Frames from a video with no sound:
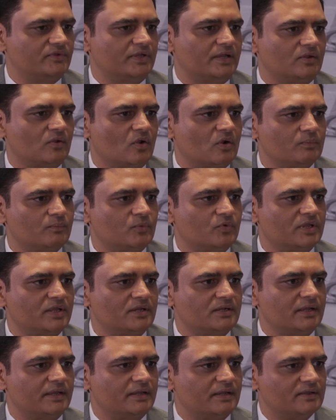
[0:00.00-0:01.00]
We are not
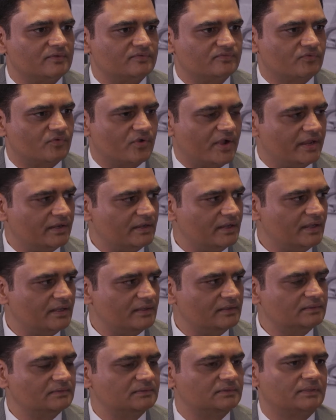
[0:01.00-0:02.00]
putting enough
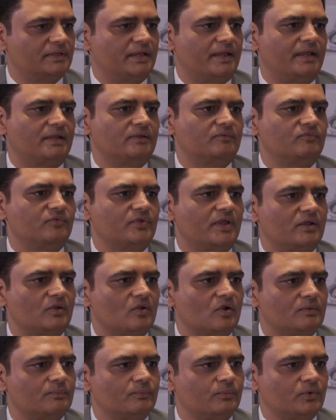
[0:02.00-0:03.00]
training, and we are
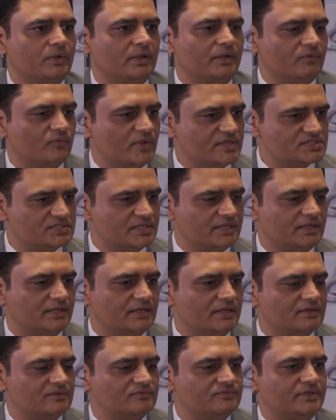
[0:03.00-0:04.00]
not investing
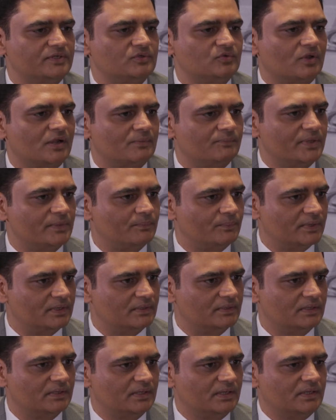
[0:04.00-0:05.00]
enough into our people